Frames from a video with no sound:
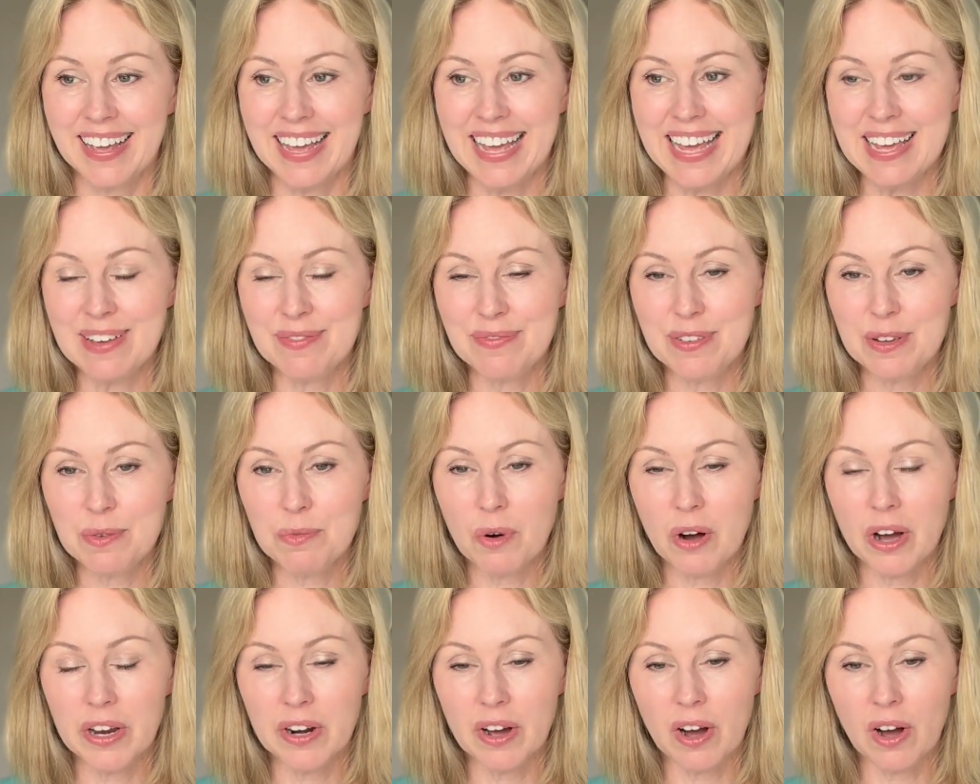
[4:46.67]
if you
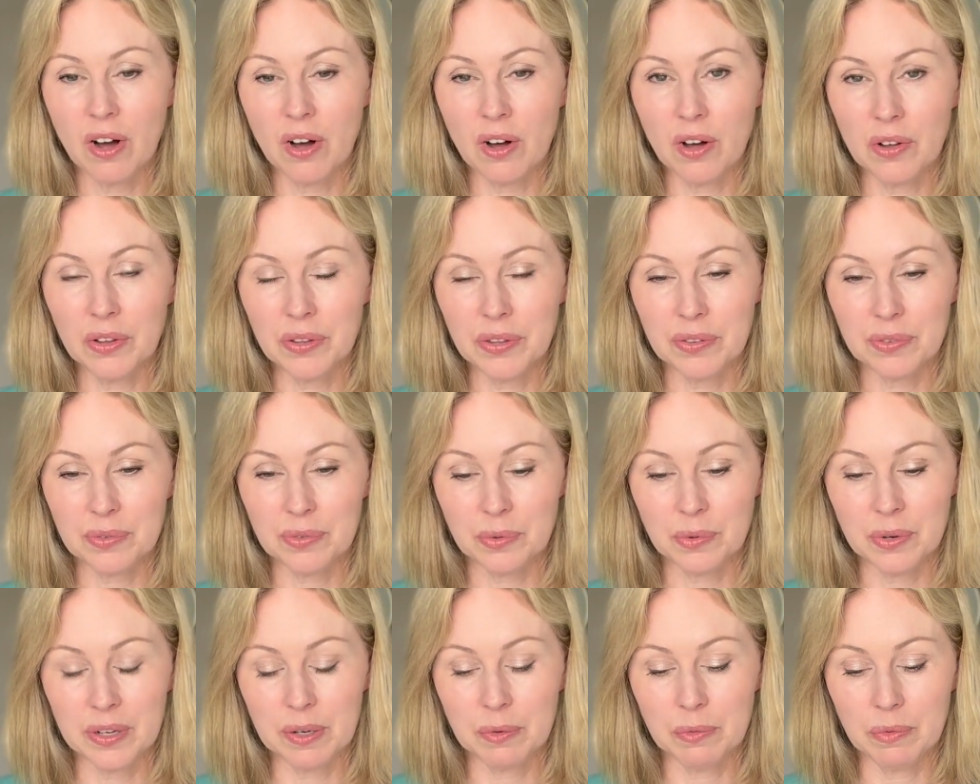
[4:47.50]
want all
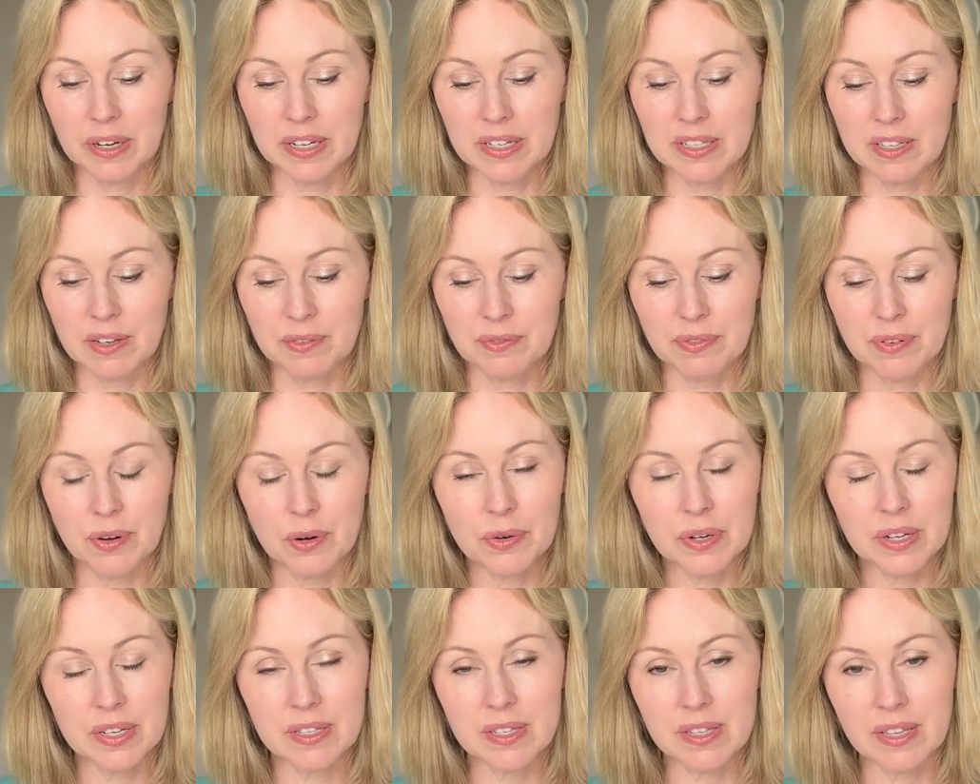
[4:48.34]
3 rings in
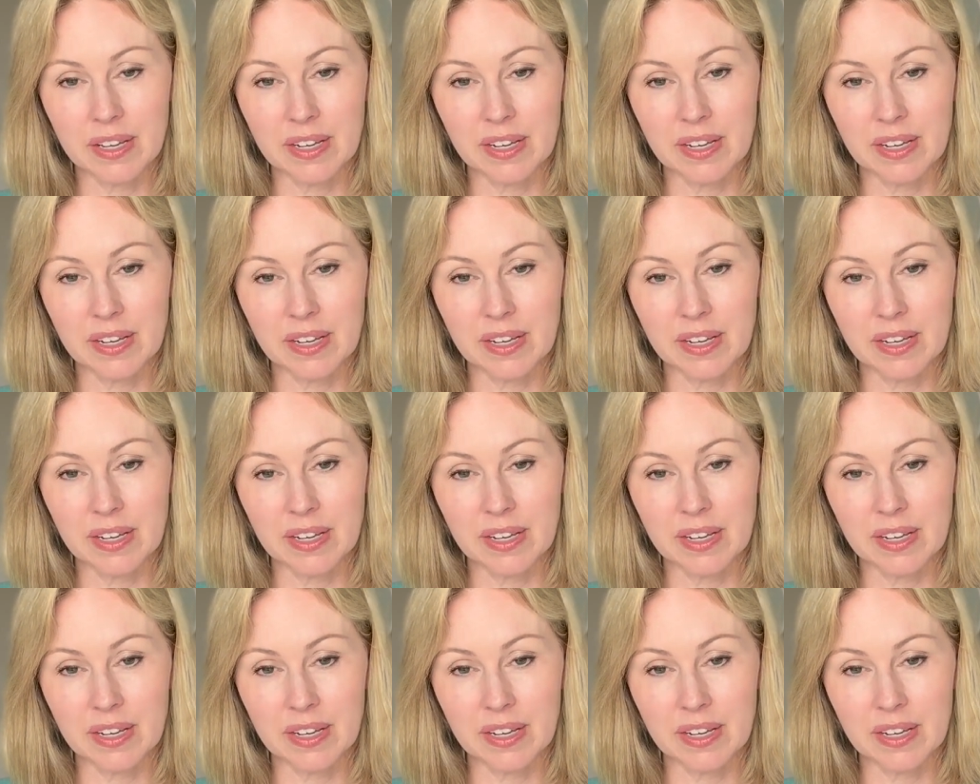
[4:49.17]
focus,